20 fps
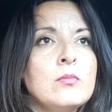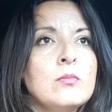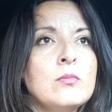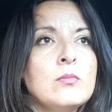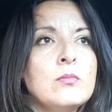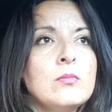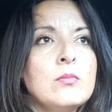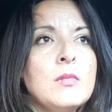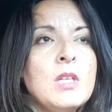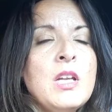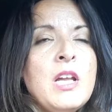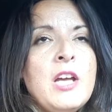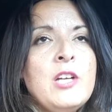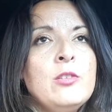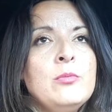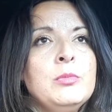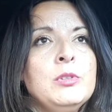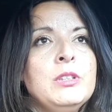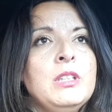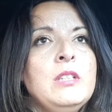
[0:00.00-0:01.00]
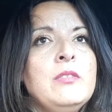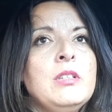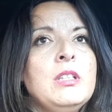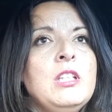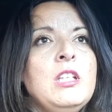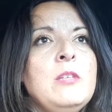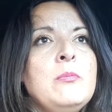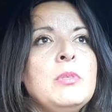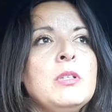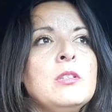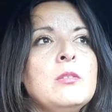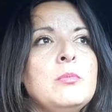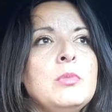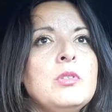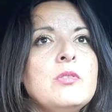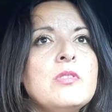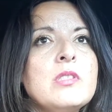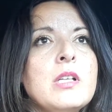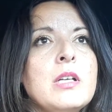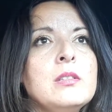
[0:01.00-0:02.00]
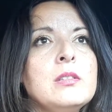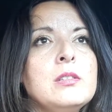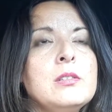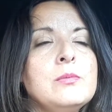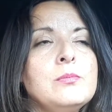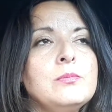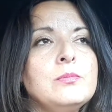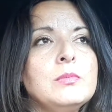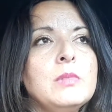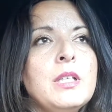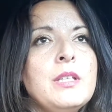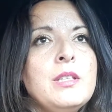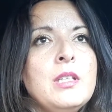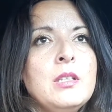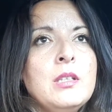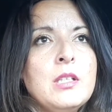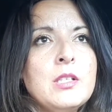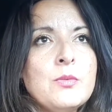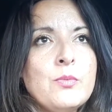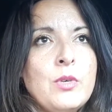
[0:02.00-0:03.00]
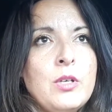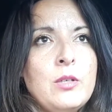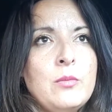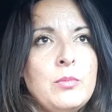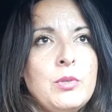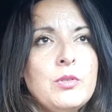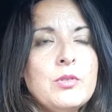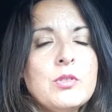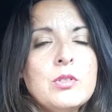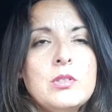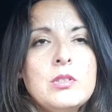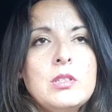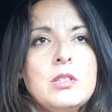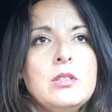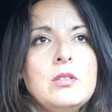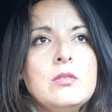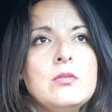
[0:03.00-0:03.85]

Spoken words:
And I don't believe in keeping abuse silent. I think that's why abuse continues.